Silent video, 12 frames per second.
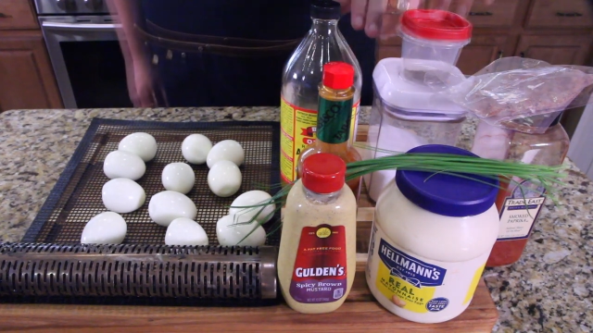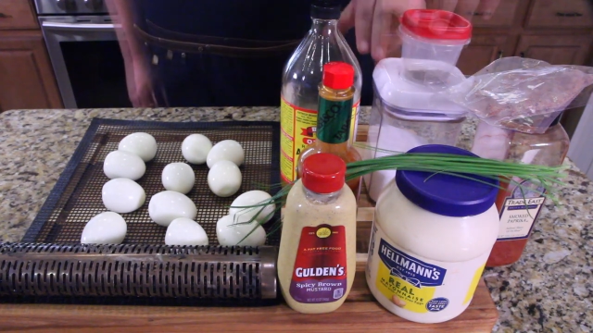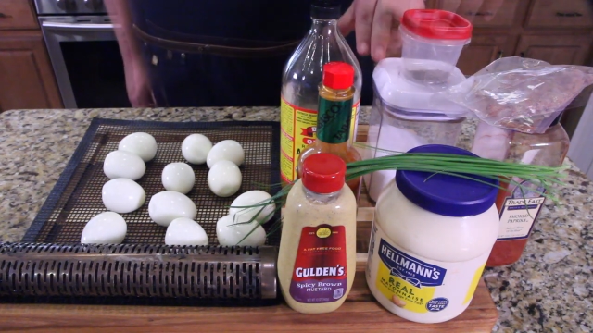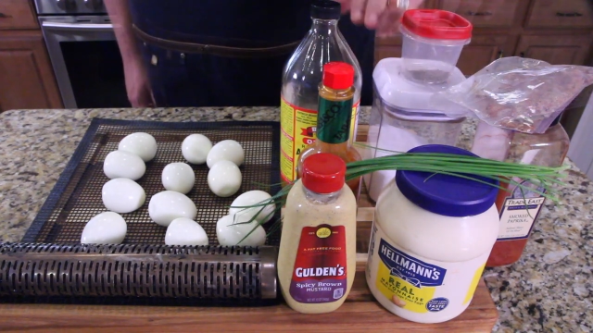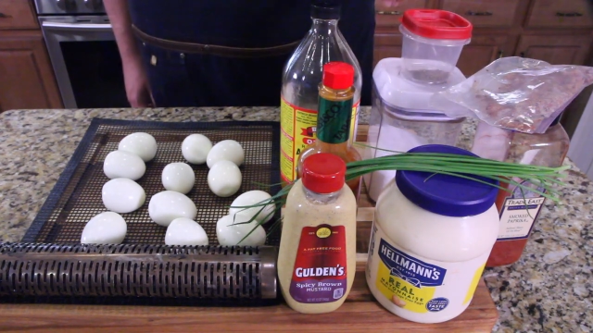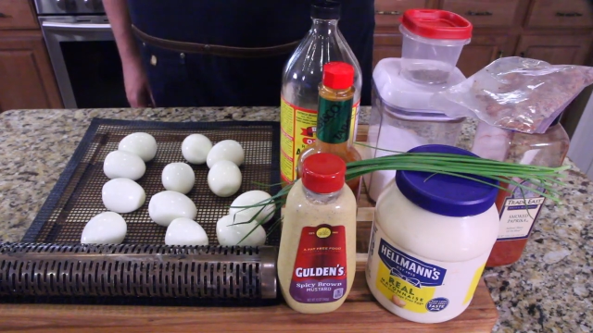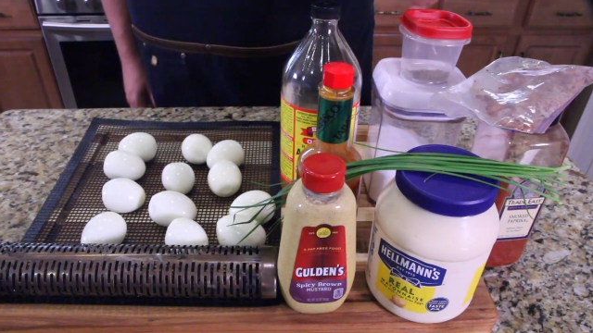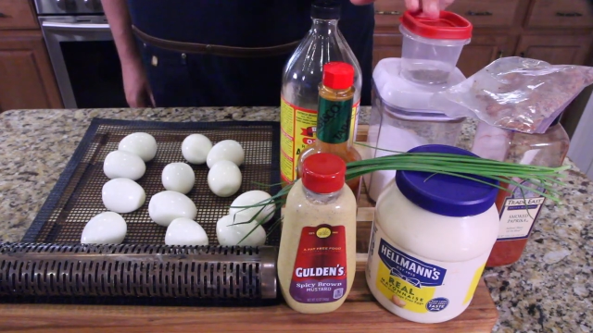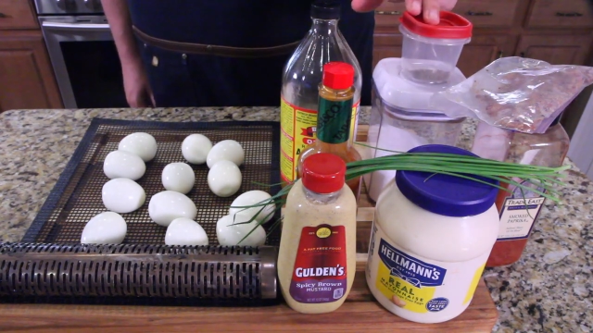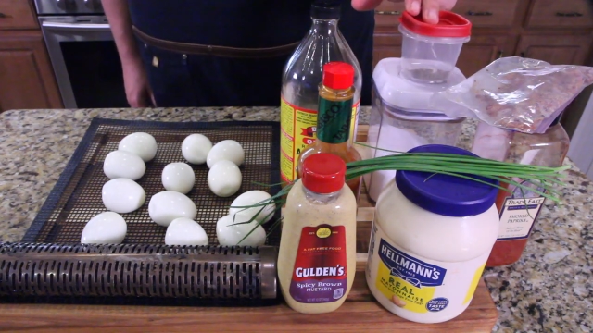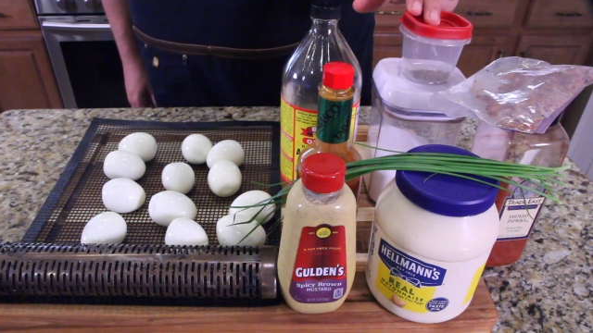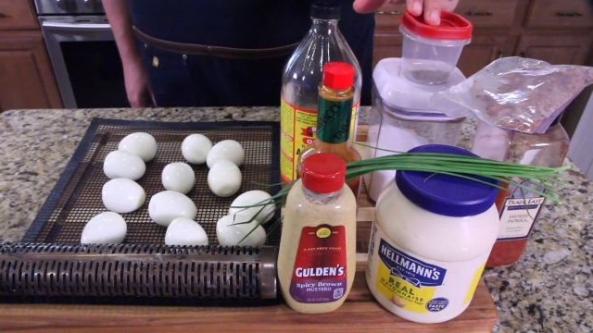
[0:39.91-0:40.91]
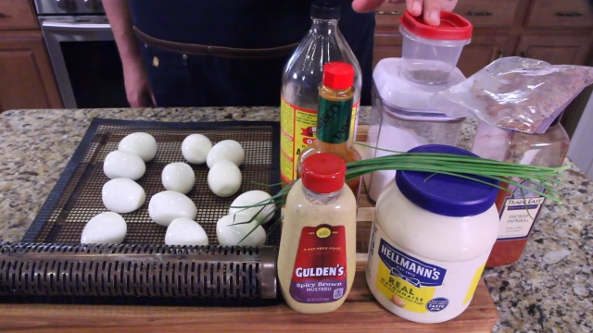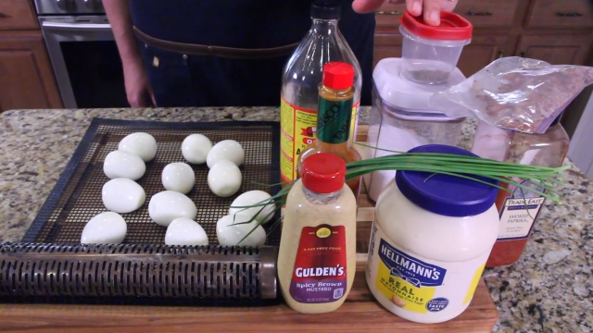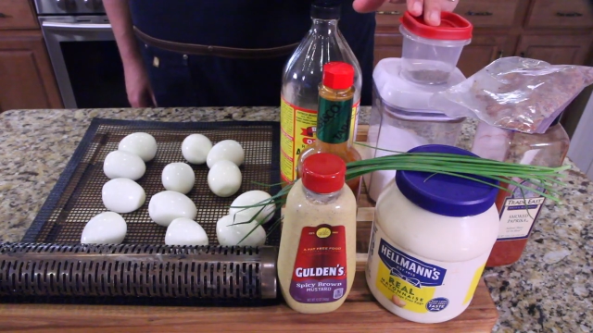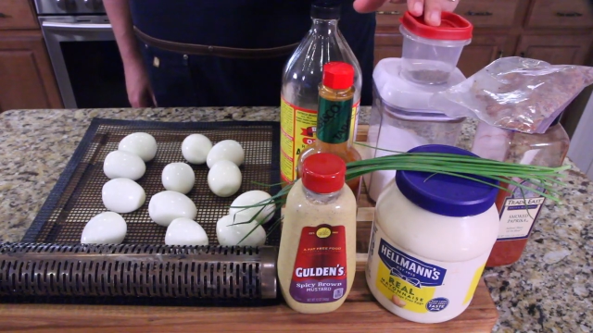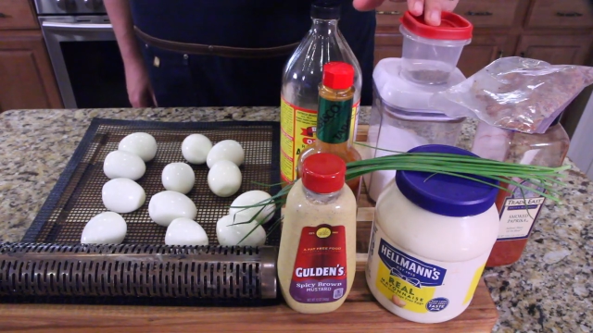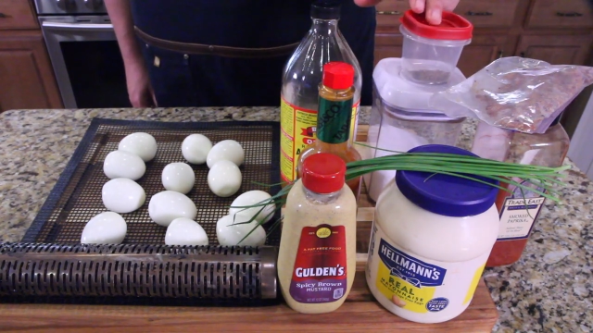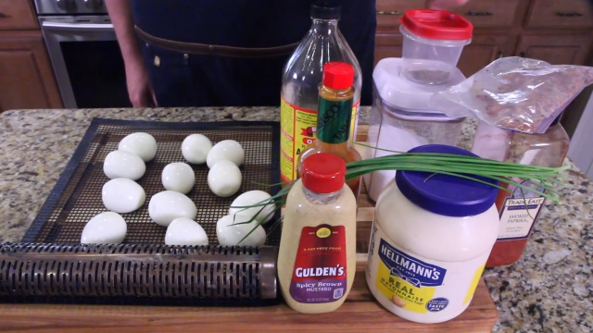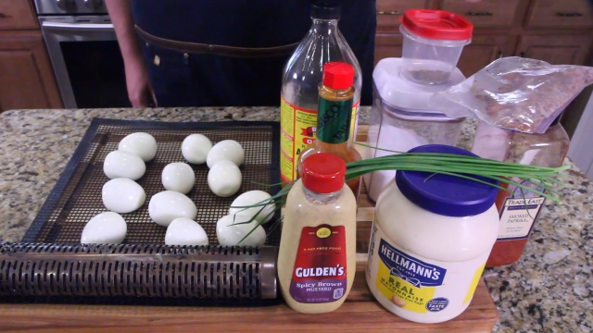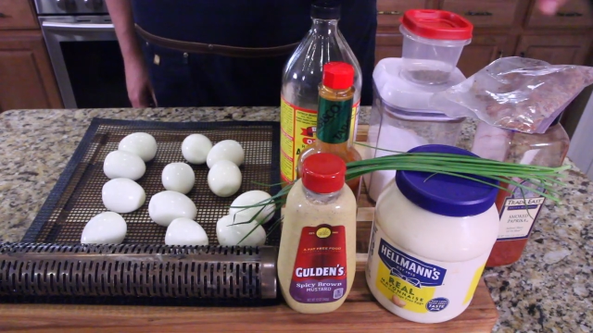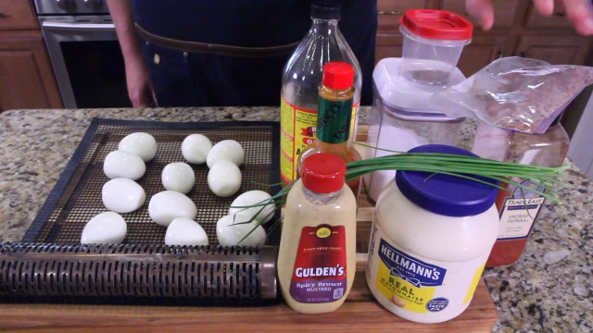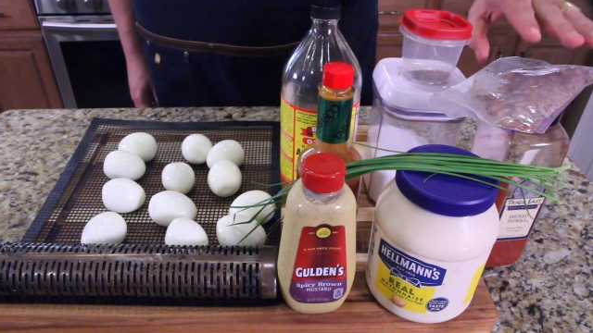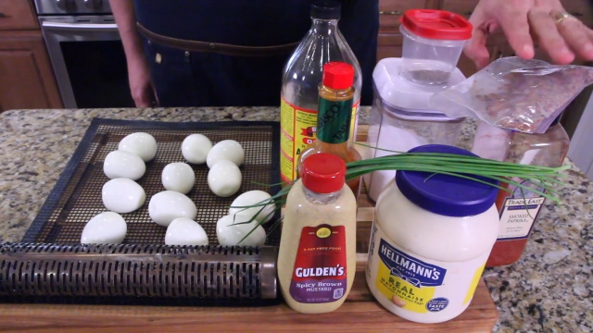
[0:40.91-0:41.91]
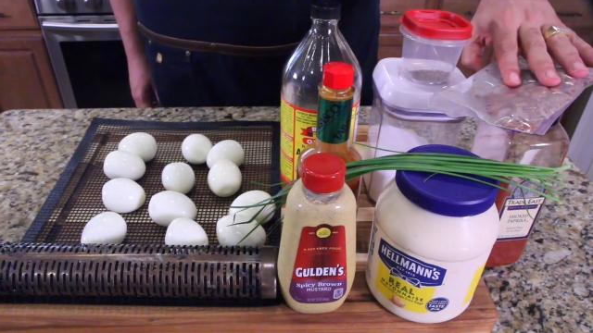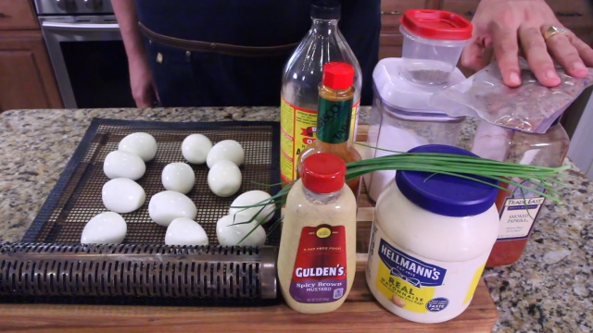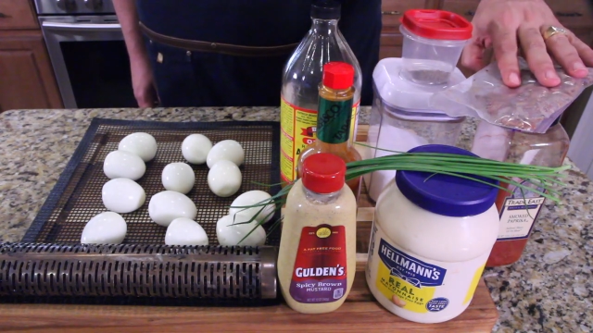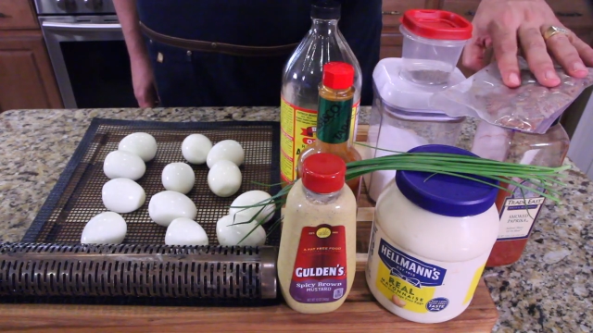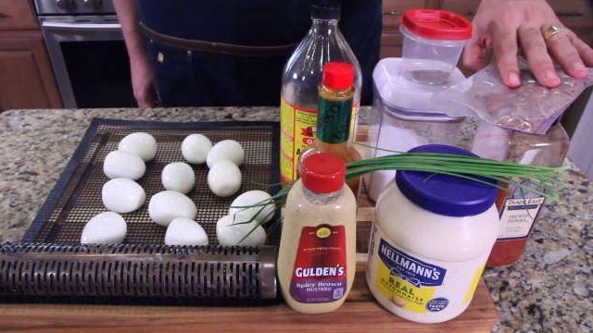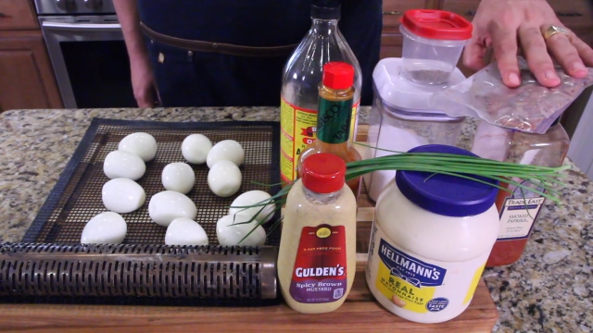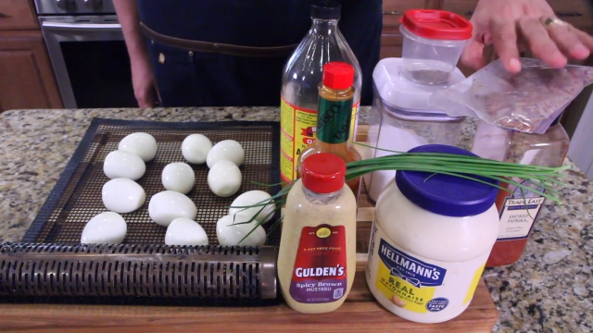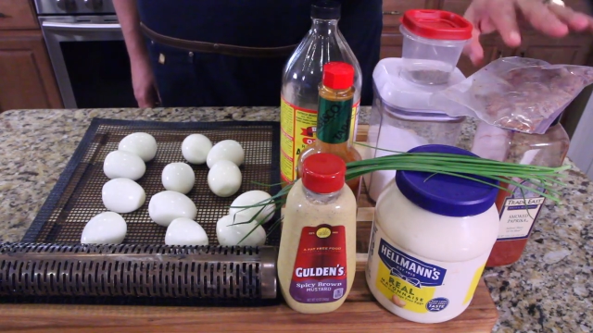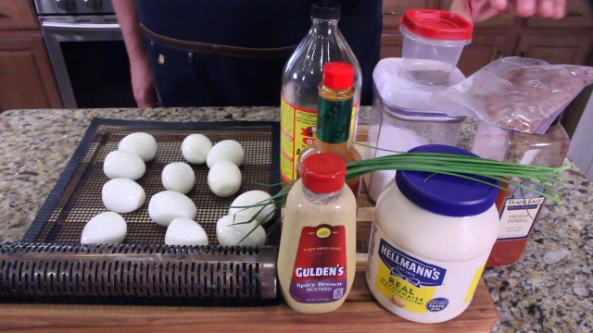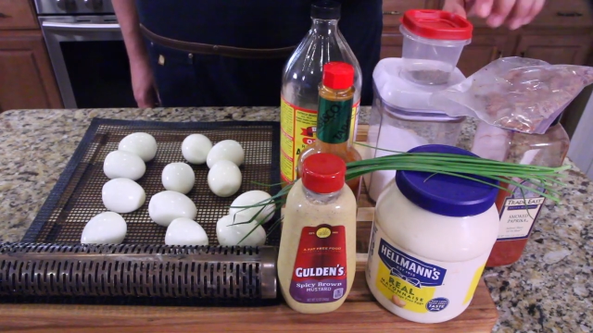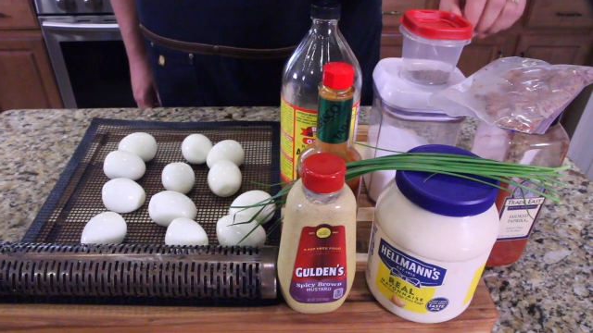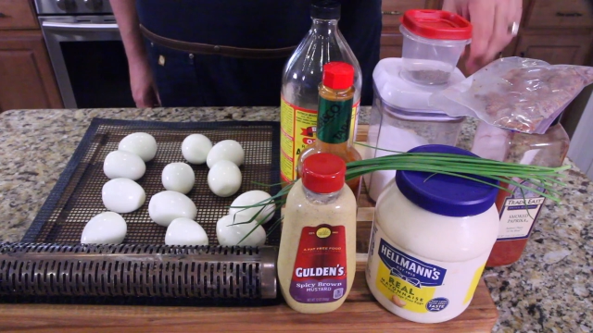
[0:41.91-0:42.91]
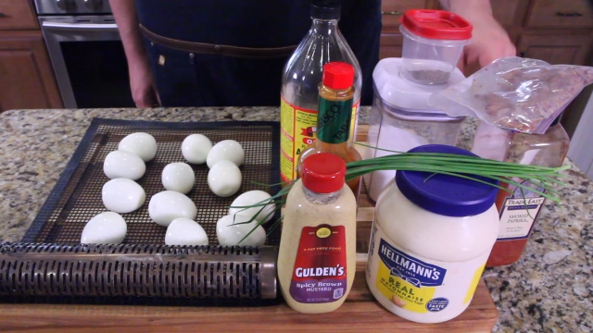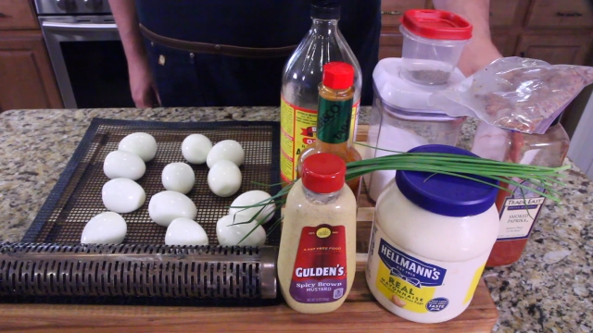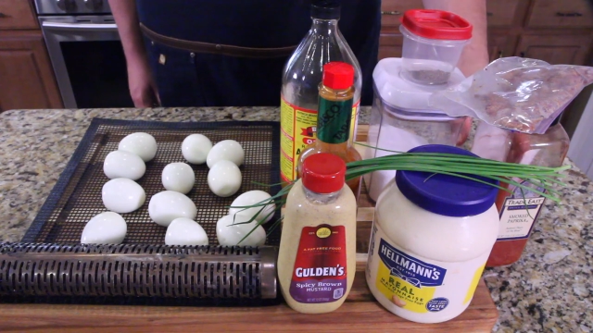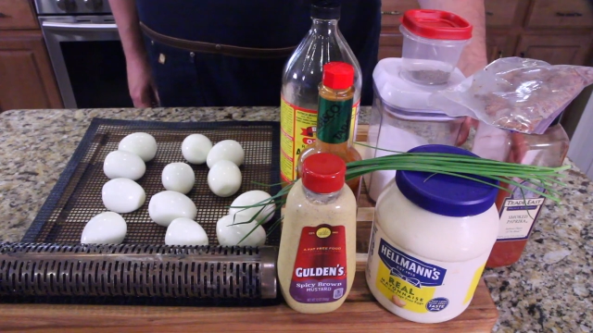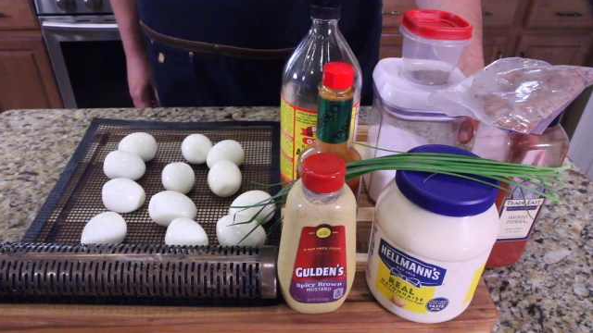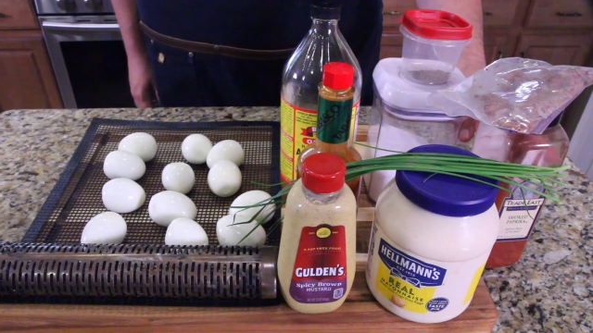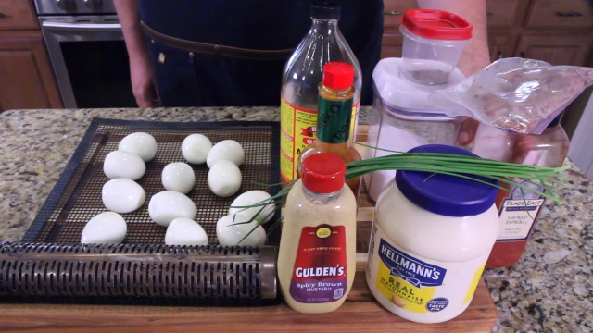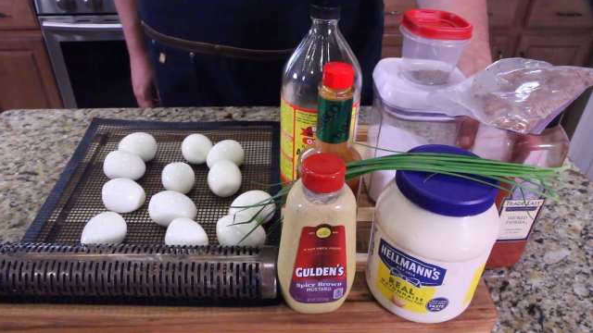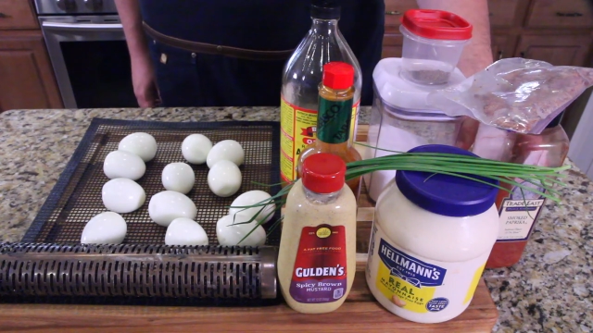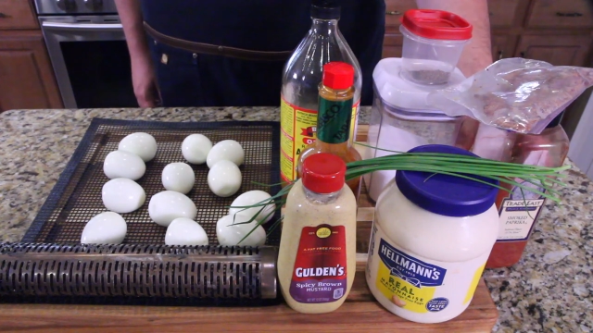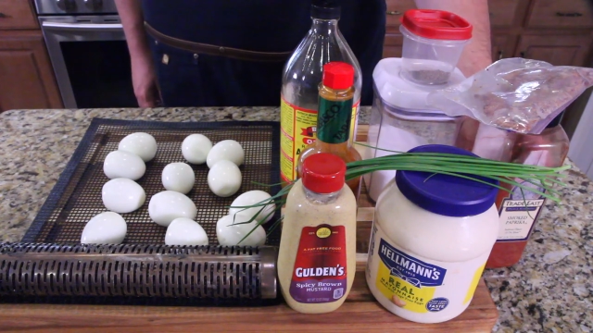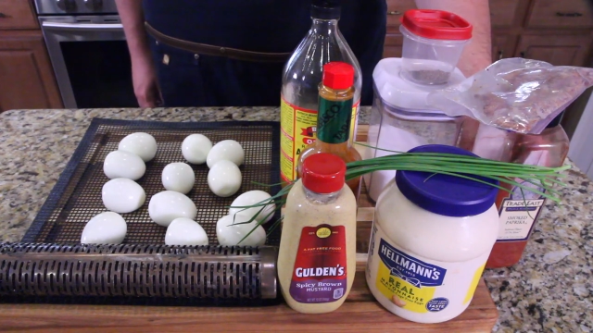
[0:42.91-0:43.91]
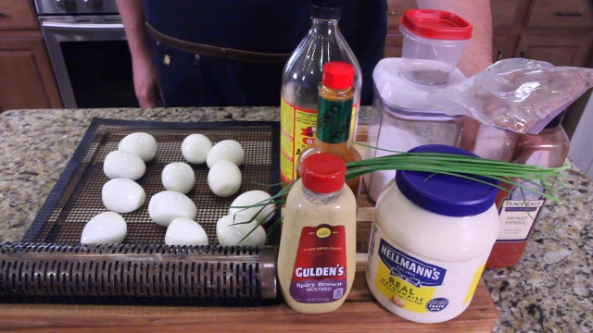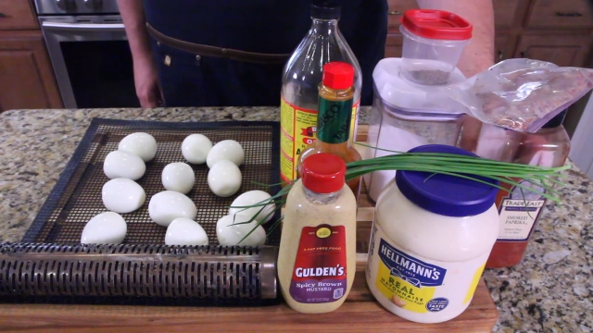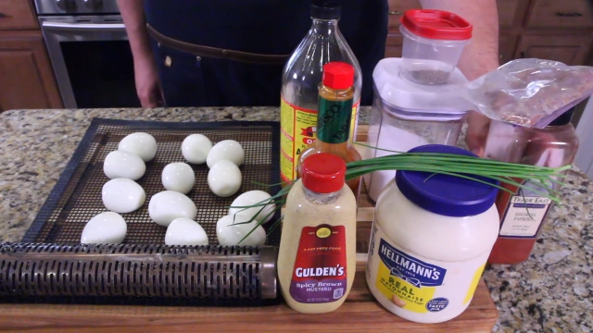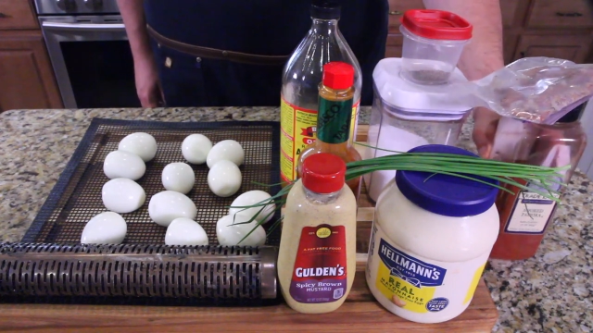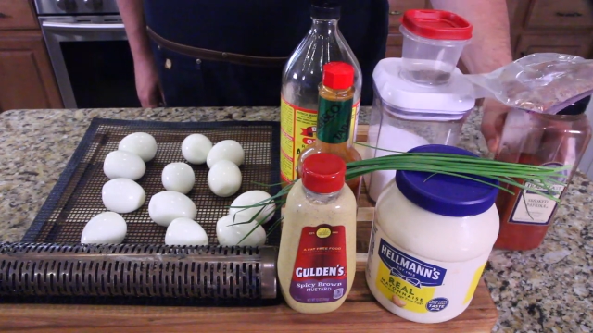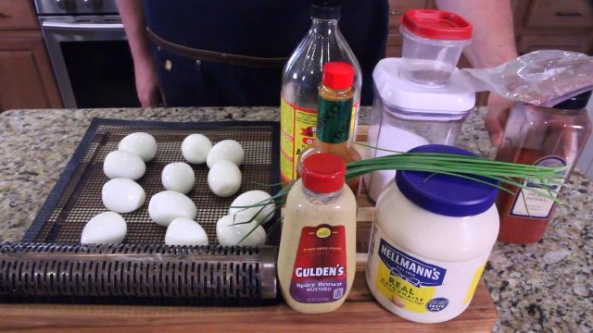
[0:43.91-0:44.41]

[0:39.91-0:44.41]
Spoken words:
No face is visible, so there are no lips to read.